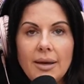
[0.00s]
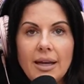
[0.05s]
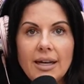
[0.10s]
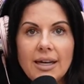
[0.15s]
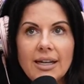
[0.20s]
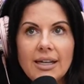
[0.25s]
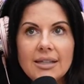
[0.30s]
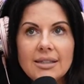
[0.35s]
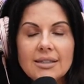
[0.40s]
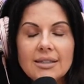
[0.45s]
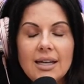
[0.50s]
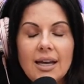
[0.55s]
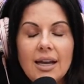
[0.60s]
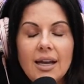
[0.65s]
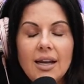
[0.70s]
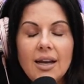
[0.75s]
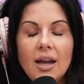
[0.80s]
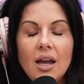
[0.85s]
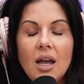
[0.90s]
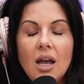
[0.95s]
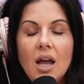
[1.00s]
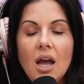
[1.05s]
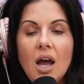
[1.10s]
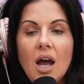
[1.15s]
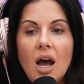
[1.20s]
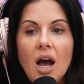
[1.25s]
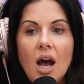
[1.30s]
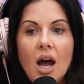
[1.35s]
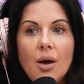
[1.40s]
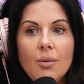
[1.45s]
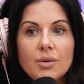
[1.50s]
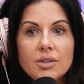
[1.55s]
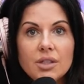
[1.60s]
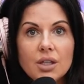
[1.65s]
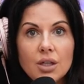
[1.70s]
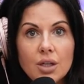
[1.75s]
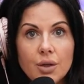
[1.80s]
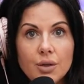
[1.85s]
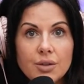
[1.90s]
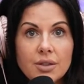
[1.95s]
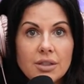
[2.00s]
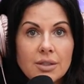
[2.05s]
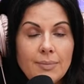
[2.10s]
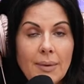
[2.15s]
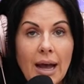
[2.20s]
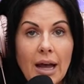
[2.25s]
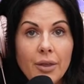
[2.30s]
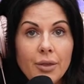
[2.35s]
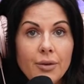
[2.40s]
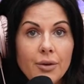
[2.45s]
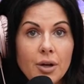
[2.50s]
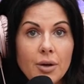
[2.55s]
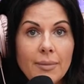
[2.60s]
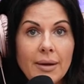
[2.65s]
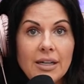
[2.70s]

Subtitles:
And he said, I was the closest bathroom.